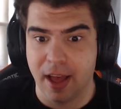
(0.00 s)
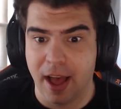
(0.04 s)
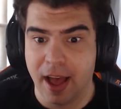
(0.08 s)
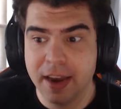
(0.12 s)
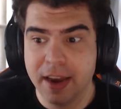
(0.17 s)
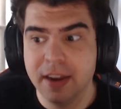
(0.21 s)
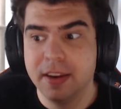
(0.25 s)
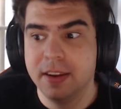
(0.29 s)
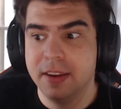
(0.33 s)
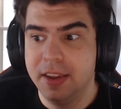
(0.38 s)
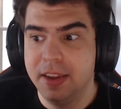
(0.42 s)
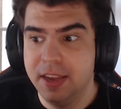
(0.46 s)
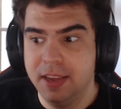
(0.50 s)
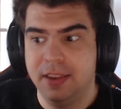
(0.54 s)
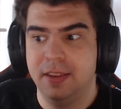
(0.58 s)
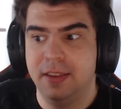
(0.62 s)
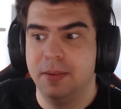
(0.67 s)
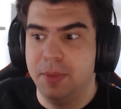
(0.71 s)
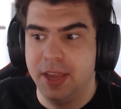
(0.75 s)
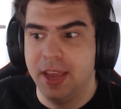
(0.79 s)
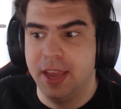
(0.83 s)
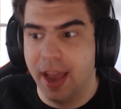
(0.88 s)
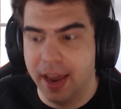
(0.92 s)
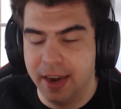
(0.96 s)
I didn't need
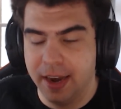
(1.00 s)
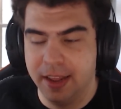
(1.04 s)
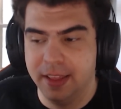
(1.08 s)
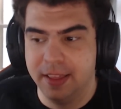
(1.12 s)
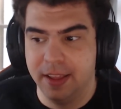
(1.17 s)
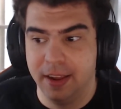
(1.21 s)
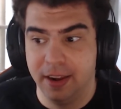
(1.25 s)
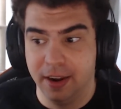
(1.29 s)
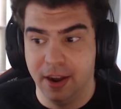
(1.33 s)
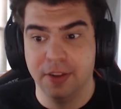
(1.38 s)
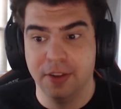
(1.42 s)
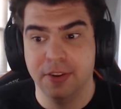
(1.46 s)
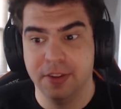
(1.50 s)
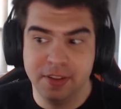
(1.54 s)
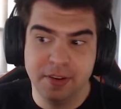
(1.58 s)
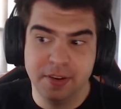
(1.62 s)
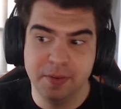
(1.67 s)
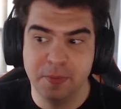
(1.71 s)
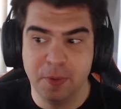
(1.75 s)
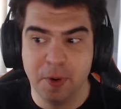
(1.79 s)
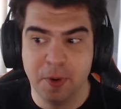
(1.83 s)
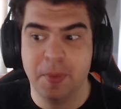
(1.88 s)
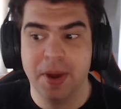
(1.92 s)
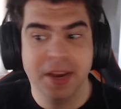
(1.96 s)
to be anything other
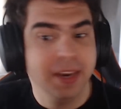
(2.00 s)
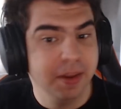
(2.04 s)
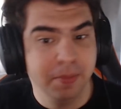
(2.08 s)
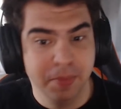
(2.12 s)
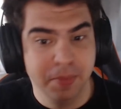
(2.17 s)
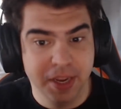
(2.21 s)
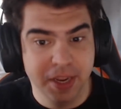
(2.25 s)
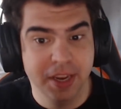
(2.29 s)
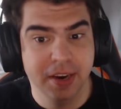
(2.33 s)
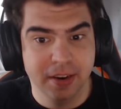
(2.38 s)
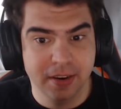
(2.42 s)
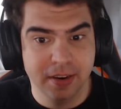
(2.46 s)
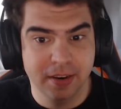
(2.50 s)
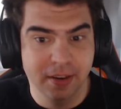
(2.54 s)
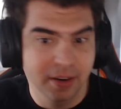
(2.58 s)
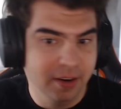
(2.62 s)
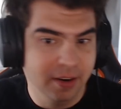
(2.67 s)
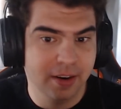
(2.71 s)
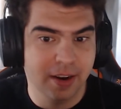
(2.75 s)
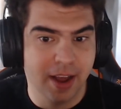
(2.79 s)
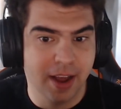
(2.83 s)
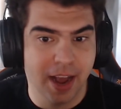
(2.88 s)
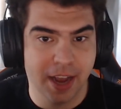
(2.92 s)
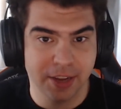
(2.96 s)
than what my team needed.
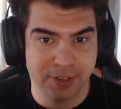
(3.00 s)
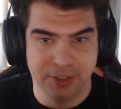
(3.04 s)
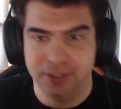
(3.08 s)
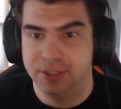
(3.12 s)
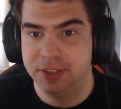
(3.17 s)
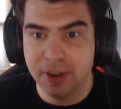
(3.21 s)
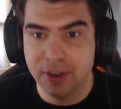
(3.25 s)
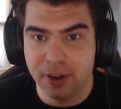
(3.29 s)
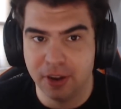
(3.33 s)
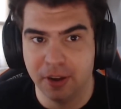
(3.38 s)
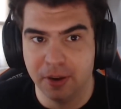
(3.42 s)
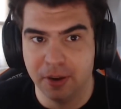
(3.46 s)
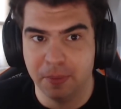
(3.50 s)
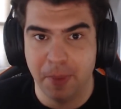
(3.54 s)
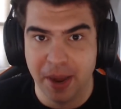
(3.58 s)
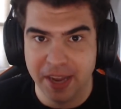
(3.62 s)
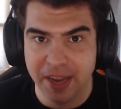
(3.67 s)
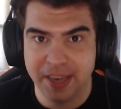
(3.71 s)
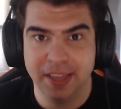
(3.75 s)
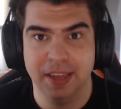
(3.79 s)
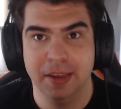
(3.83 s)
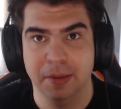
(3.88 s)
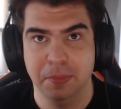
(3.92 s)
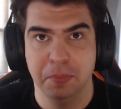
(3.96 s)
I just saw
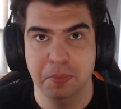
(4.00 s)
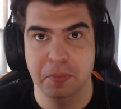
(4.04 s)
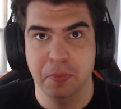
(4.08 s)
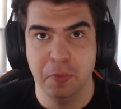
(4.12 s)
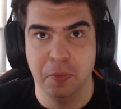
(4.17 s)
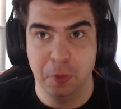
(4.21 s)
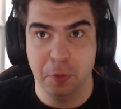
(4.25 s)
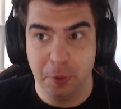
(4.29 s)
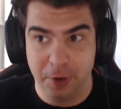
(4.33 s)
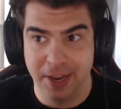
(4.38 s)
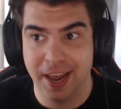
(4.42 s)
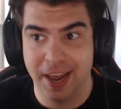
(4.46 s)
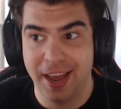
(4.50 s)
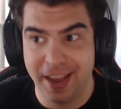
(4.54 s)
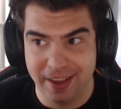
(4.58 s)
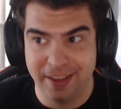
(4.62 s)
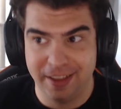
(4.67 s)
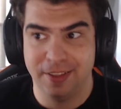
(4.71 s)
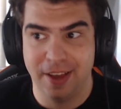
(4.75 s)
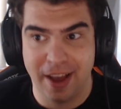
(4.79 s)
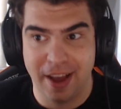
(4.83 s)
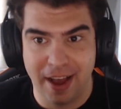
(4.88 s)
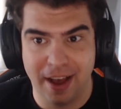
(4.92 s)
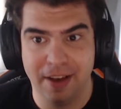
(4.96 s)
my team would
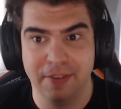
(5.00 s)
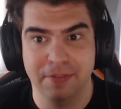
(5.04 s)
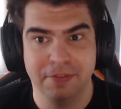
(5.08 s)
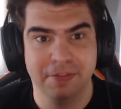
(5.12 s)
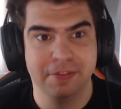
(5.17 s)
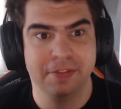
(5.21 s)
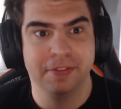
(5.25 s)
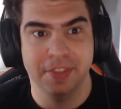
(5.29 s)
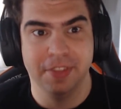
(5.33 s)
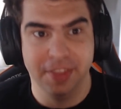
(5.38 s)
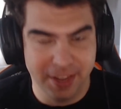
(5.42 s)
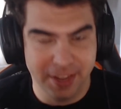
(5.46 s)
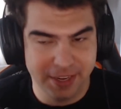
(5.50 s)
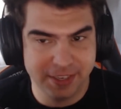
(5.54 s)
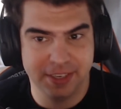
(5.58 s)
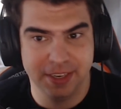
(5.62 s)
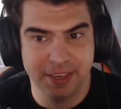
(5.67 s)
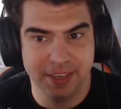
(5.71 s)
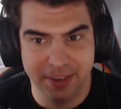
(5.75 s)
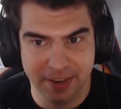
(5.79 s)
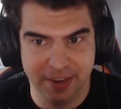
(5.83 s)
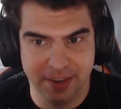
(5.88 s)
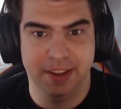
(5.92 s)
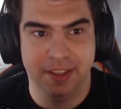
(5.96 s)
like to have
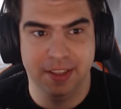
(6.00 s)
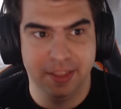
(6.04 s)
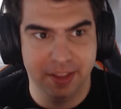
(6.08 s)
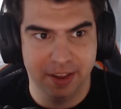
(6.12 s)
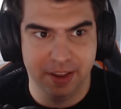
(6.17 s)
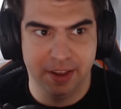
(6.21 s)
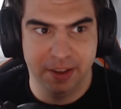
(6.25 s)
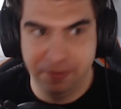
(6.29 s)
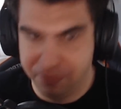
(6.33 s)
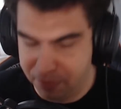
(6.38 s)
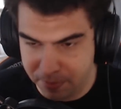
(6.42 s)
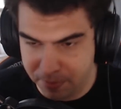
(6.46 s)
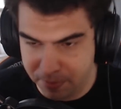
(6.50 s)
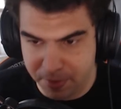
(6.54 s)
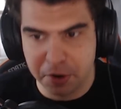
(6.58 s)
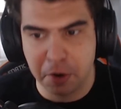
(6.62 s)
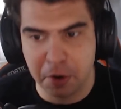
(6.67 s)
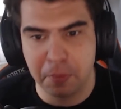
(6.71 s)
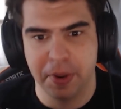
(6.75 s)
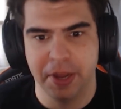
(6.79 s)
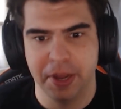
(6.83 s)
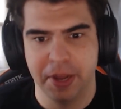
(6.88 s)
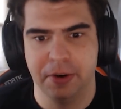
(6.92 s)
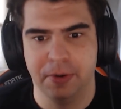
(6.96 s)
this in from their
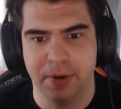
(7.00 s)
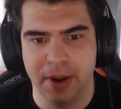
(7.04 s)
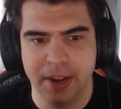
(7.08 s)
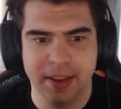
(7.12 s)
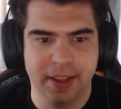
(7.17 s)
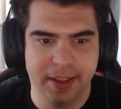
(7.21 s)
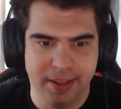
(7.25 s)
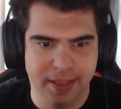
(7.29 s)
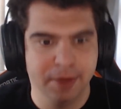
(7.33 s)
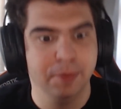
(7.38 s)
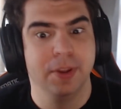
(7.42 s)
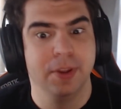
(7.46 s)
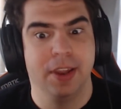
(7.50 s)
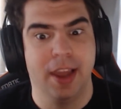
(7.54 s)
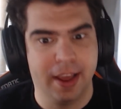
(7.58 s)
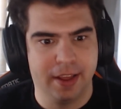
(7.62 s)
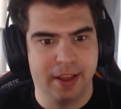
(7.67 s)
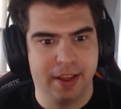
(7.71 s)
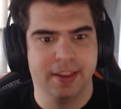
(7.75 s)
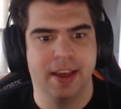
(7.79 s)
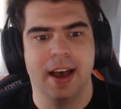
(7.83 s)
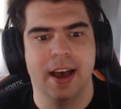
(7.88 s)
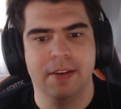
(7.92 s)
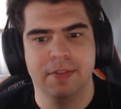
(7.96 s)
top laner, right? Like they would
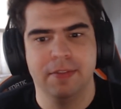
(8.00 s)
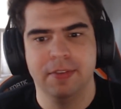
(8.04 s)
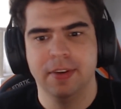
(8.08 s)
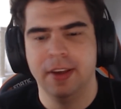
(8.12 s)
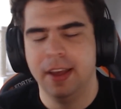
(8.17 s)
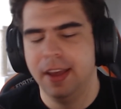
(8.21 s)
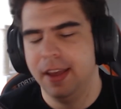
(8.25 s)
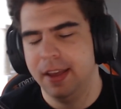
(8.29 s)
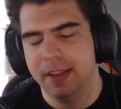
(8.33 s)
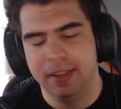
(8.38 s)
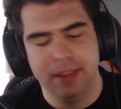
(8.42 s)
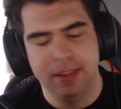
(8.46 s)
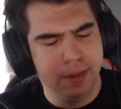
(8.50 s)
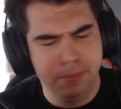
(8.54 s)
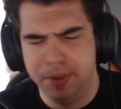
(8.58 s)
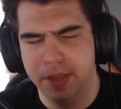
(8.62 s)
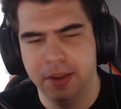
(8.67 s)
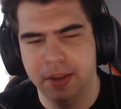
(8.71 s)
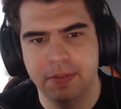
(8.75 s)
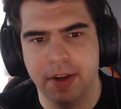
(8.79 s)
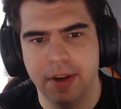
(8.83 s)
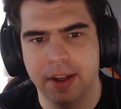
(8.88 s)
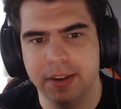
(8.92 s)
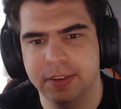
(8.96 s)
like to have
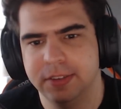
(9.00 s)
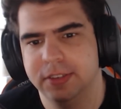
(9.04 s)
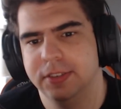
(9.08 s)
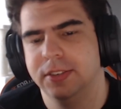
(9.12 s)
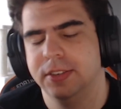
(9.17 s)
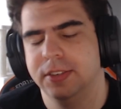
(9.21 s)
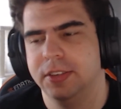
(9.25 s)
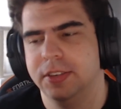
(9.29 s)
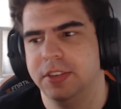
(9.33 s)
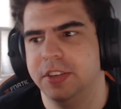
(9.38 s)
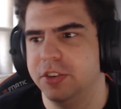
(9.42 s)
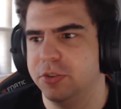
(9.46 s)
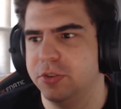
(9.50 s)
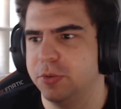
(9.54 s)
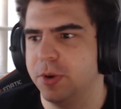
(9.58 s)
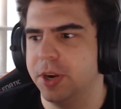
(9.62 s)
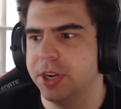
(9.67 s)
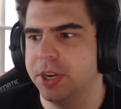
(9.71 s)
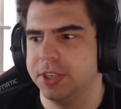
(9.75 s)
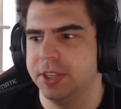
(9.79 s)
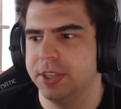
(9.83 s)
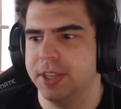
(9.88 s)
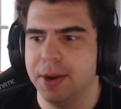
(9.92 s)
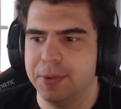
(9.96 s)
TP advantage in this
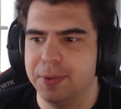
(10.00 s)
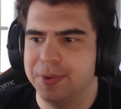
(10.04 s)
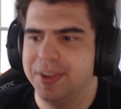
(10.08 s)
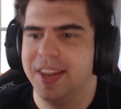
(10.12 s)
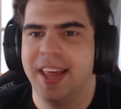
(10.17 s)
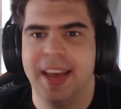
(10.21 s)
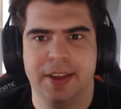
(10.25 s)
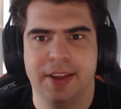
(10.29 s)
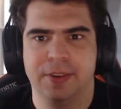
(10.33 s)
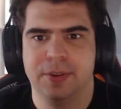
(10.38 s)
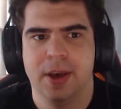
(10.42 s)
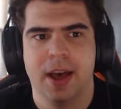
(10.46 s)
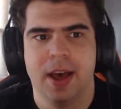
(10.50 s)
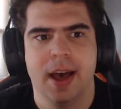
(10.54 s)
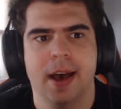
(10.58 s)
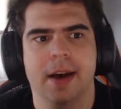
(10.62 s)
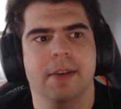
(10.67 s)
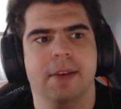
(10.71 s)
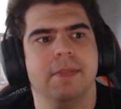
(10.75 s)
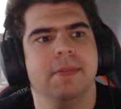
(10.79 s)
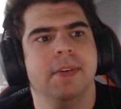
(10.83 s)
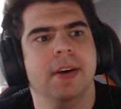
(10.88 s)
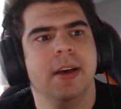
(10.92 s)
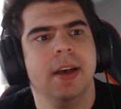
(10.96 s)
situation. They would like to
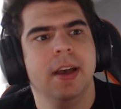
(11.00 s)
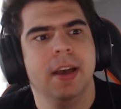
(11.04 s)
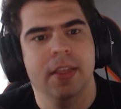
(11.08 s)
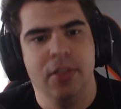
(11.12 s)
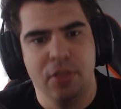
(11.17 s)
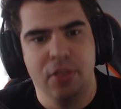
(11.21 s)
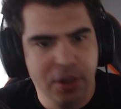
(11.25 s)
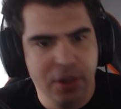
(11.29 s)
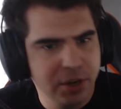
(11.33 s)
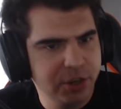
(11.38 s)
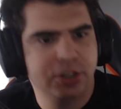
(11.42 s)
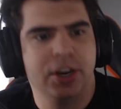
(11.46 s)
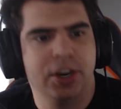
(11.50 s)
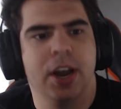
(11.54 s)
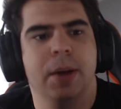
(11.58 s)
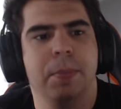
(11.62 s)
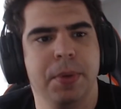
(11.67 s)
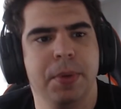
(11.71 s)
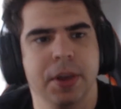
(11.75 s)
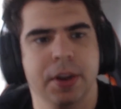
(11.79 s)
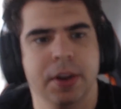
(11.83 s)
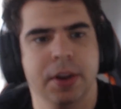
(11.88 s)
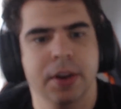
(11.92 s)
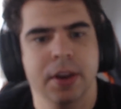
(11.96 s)
have this
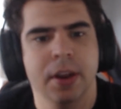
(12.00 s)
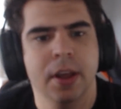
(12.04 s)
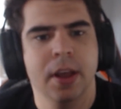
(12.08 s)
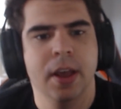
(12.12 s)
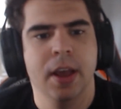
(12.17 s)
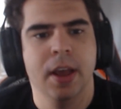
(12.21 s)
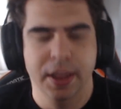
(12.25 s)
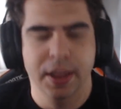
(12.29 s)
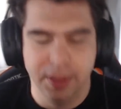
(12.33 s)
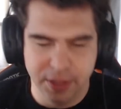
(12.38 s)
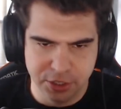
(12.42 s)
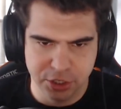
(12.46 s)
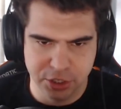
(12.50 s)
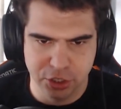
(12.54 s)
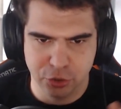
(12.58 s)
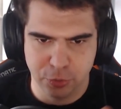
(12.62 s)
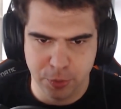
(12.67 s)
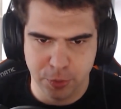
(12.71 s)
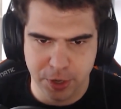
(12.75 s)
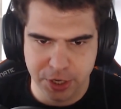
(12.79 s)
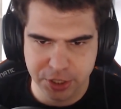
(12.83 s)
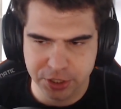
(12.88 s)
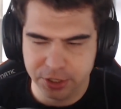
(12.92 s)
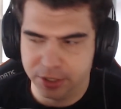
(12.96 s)
champion in this
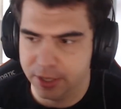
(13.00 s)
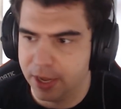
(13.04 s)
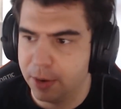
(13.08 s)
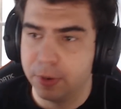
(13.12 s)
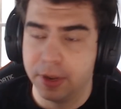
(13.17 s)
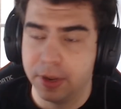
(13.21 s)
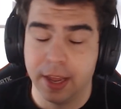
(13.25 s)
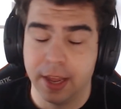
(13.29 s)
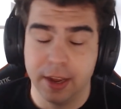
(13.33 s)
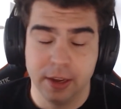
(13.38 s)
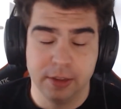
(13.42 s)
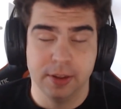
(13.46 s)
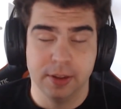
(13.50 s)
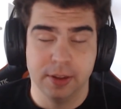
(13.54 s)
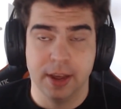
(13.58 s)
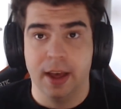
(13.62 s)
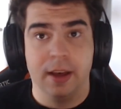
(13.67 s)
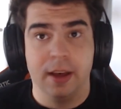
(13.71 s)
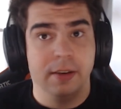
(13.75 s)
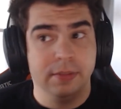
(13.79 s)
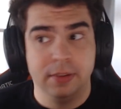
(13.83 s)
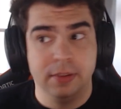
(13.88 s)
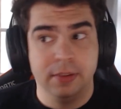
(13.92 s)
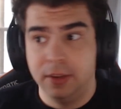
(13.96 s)
situation. They would like to
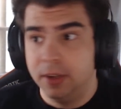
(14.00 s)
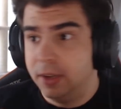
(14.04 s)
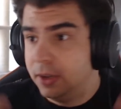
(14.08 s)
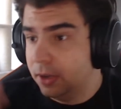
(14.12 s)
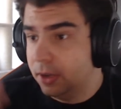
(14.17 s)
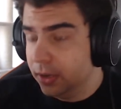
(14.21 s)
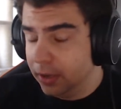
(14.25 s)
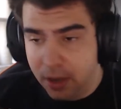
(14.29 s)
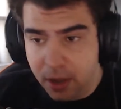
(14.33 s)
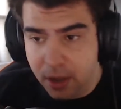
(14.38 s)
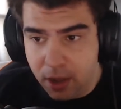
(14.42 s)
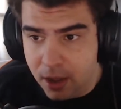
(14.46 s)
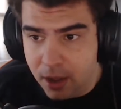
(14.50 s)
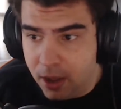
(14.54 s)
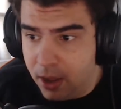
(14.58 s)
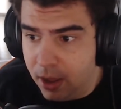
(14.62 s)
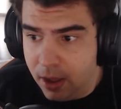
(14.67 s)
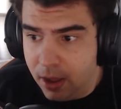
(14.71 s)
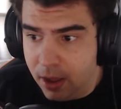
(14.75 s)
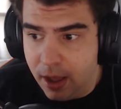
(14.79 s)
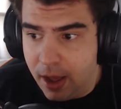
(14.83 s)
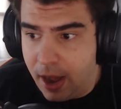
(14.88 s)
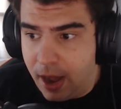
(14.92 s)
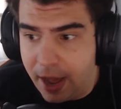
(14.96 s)
have,
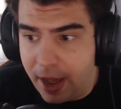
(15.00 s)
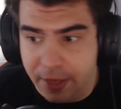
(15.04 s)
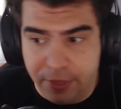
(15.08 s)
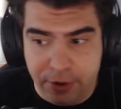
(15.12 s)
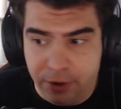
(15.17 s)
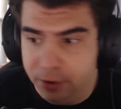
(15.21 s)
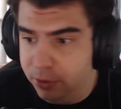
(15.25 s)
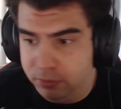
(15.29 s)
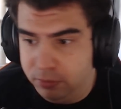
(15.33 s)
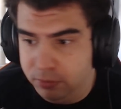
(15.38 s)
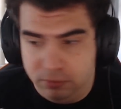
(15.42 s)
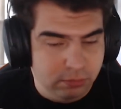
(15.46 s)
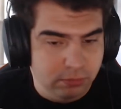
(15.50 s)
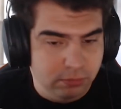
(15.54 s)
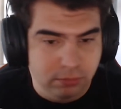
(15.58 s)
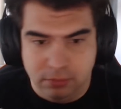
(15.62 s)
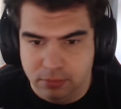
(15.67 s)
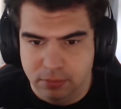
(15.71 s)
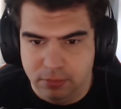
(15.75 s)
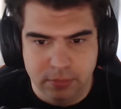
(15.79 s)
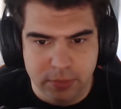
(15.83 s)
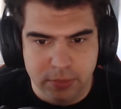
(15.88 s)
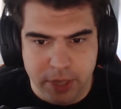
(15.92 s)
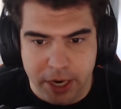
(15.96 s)
I don't know,
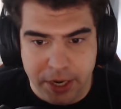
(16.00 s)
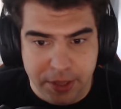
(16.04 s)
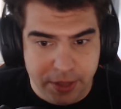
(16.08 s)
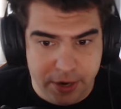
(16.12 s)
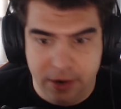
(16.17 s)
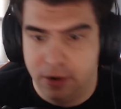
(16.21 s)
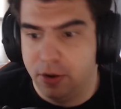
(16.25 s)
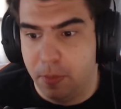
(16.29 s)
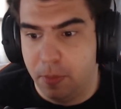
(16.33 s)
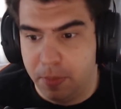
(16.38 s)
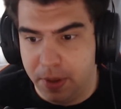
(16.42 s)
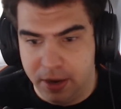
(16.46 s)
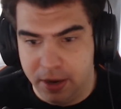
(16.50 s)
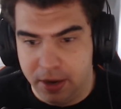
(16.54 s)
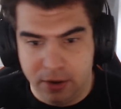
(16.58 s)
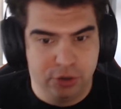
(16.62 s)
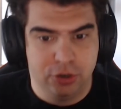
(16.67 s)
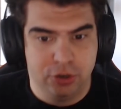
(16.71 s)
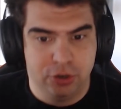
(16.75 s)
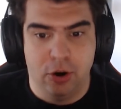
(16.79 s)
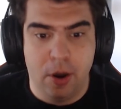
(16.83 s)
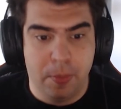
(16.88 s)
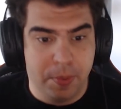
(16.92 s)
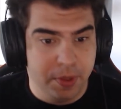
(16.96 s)
their top
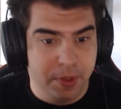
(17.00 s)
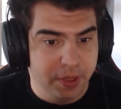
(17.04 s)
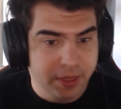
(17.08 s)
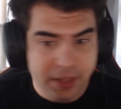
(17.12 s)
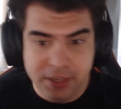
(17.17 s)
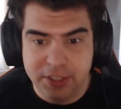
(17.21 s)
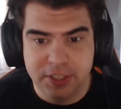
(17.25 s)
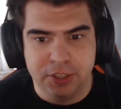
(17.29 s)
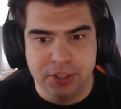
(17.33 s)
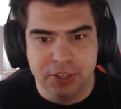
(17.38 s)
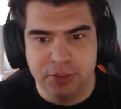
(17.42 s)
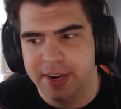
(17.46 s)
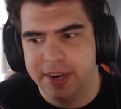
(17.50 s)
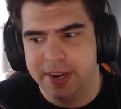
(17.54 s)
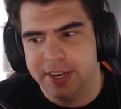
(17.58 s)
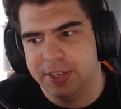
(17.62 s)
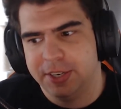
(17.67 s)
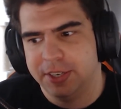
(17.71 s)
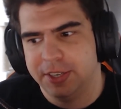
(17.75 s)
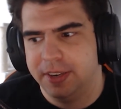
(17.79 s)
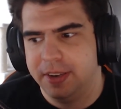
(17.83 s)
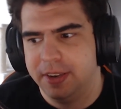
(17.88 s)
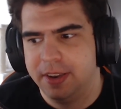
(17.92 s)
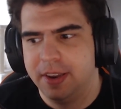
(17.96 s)
laners show up in this
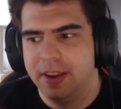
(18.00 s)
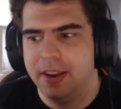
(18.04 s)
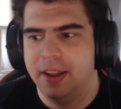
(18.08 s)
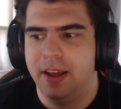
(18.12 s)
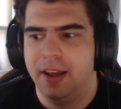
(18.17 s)
situation.